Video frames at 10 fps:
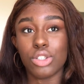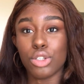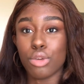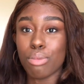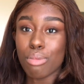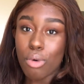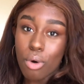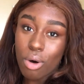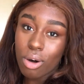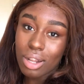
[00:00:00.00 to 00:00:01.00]
do
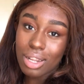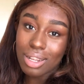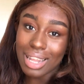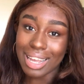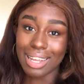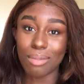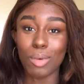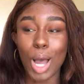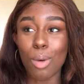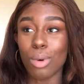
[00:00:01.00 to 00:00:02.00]
more. Like I
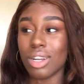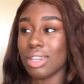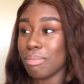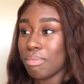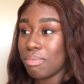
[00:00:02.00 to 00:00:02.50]
want to